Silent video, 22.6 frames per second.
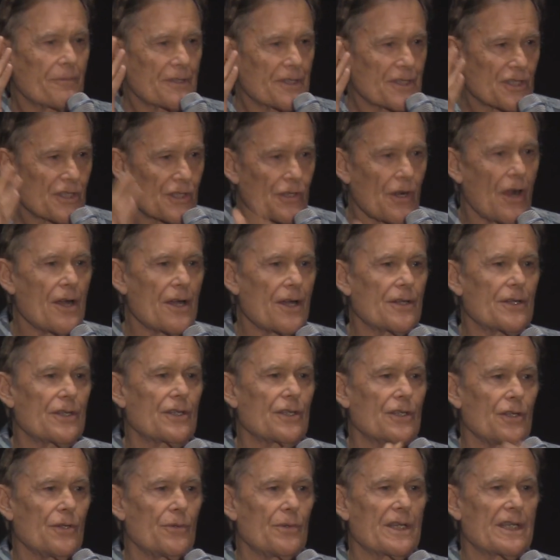
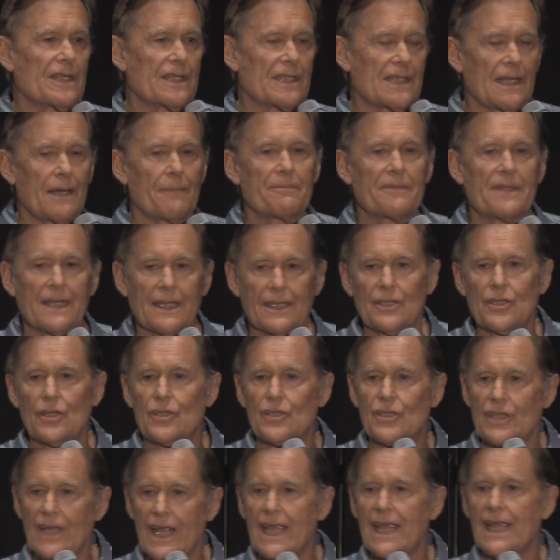start doing something to
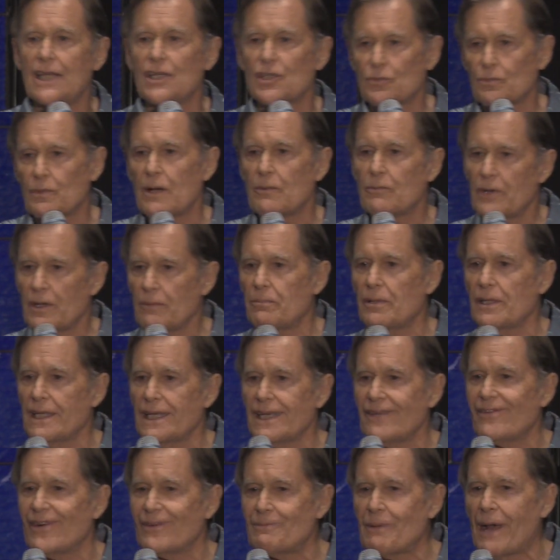change what we
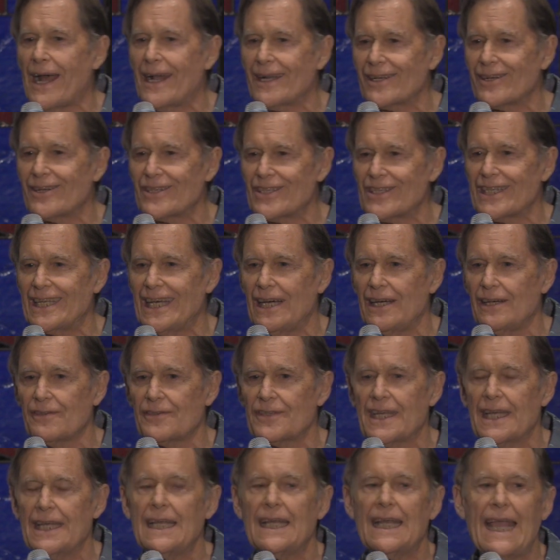believe about
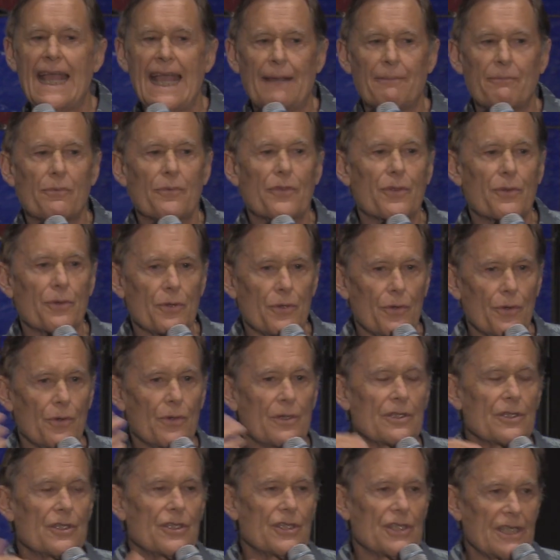ourselves through
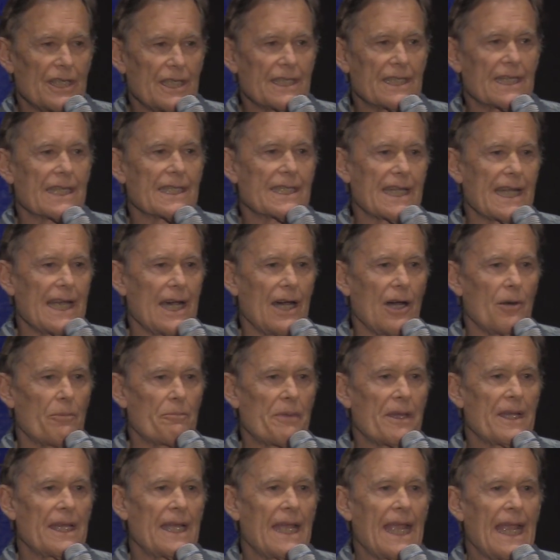Jesus'
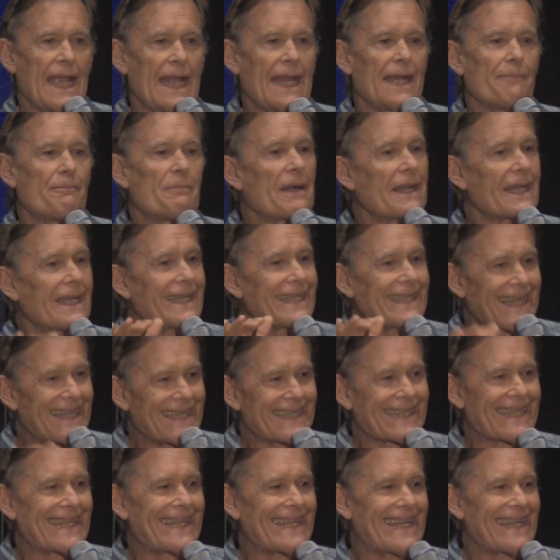help. And, but he
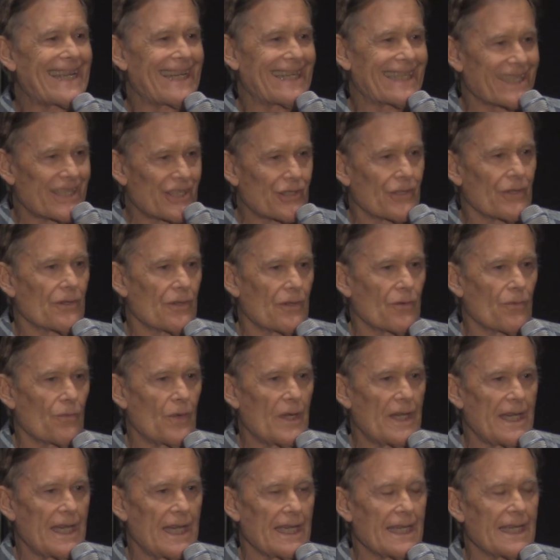does it in a certain
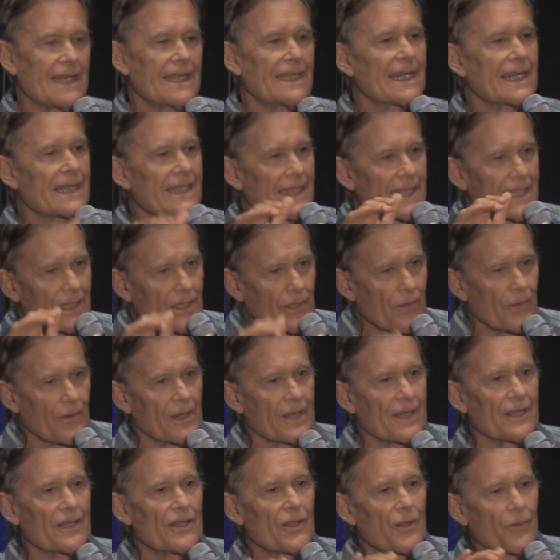way. He does it
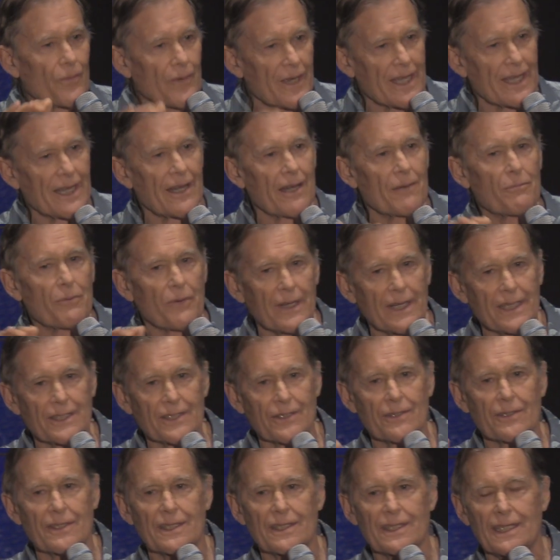according to the way our
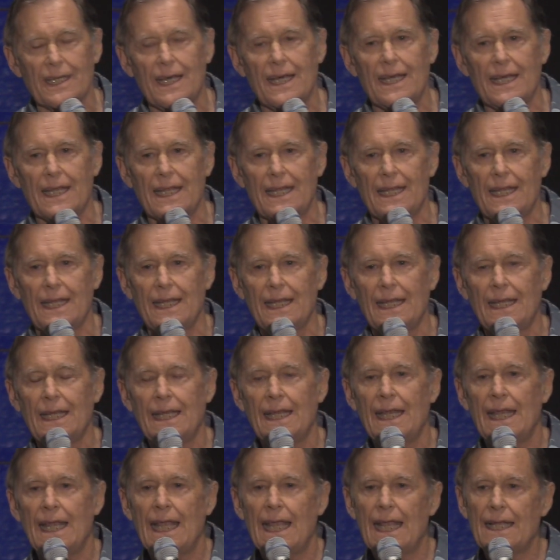brains are designed.
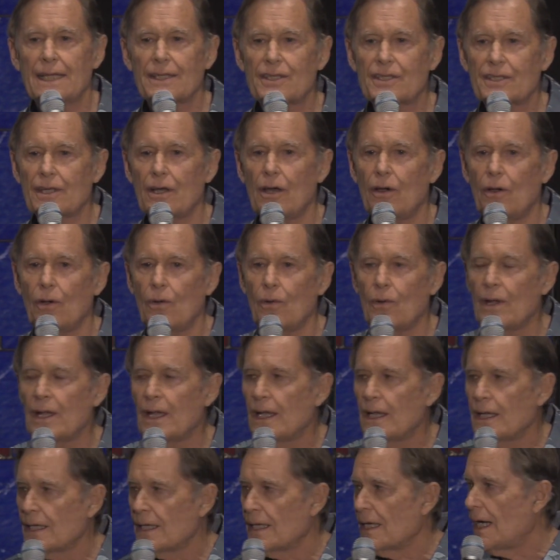And so
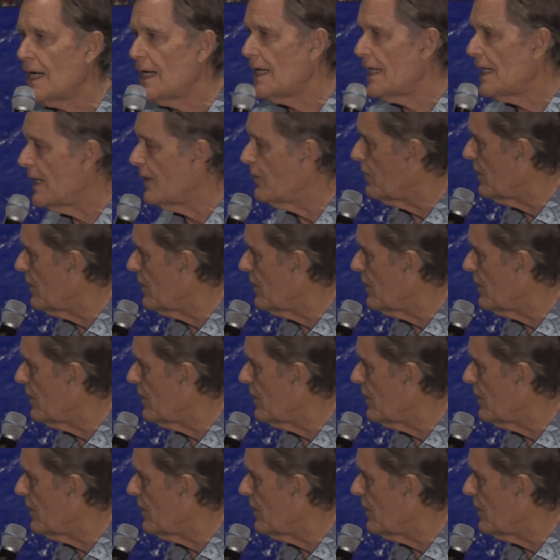I